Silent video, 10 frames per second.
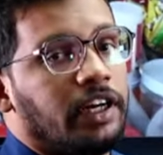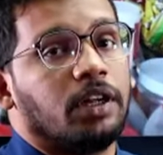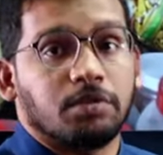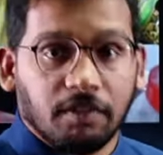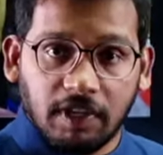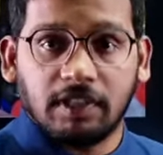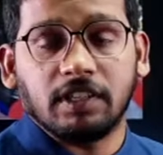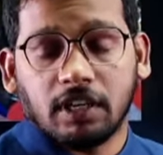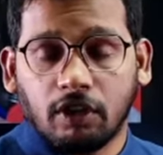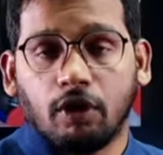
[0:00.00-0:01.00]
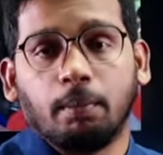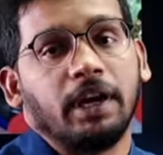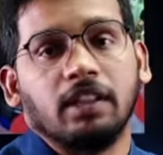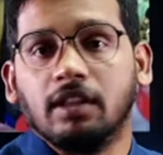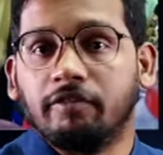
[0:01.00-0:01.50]
in terms of research and
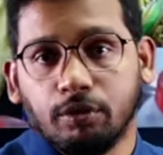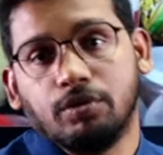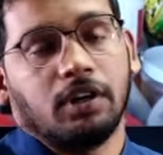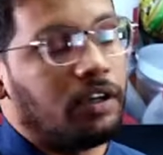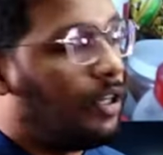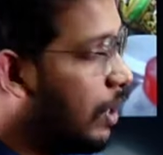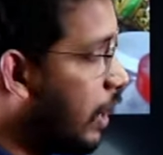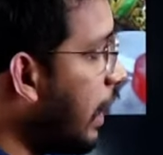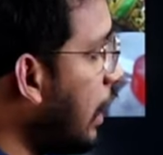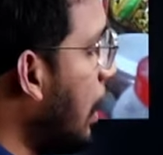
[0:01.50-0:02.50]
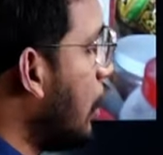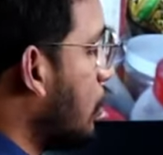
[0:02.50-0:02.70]
development in the future, right?